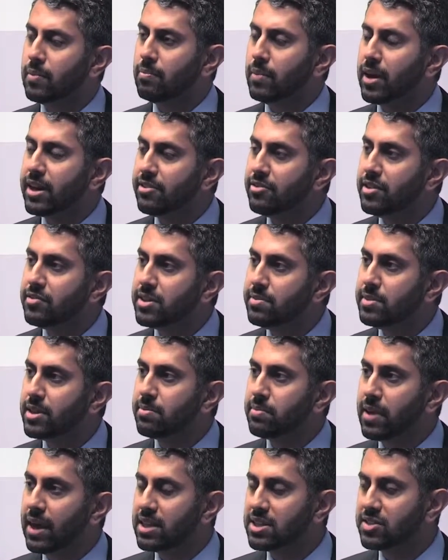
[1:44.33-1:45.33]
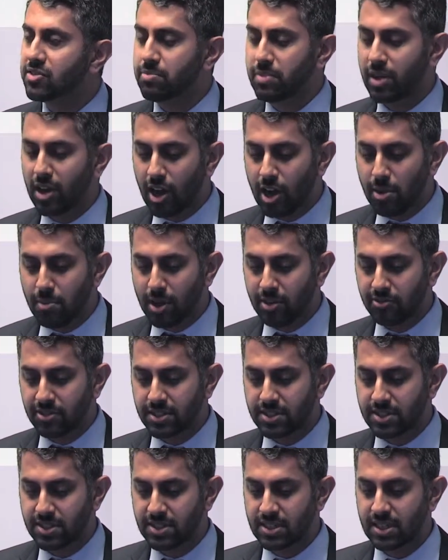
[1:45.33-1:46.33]
money, £50 million from the Home
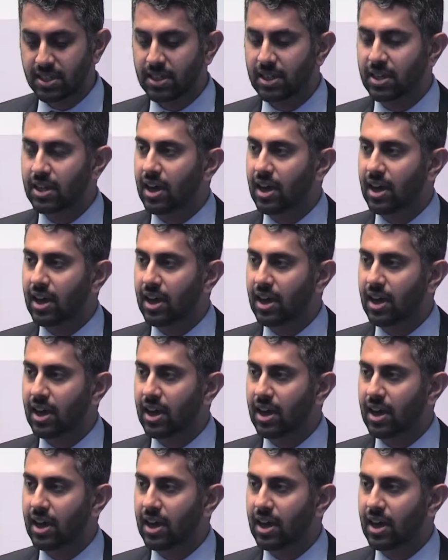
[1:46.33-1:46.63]
Office.